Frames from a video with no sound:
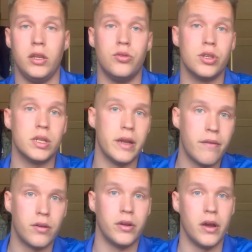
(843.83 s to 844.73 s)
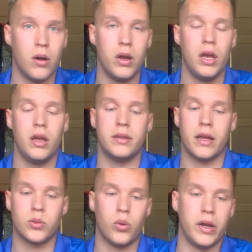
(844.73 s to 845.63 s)
You just never know.
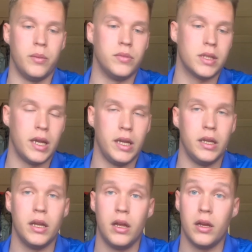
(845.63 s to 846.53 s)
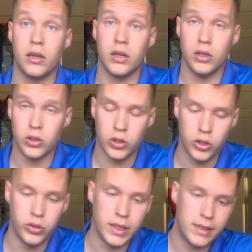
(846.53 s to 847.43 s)
That's why I'm saying
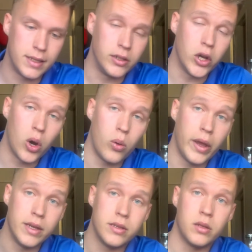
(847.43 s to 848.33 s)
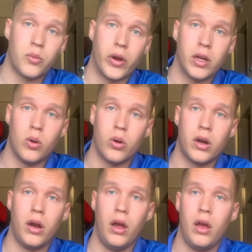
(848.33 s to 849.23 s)
you need to go into the Marine
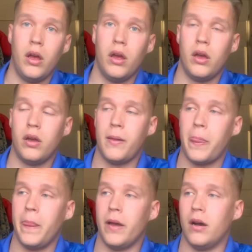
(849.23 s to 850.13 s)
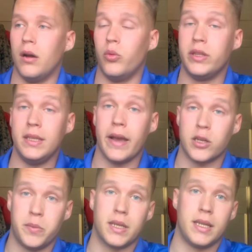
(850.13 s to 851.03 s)
Corps with the
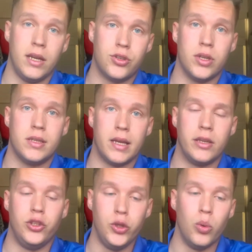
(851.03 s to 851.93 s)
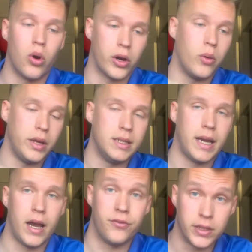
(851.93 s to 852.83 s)
expectations that you are going
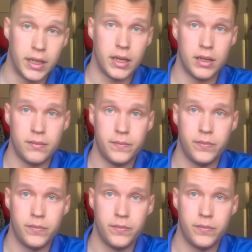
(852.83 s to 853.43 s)
to have to get it.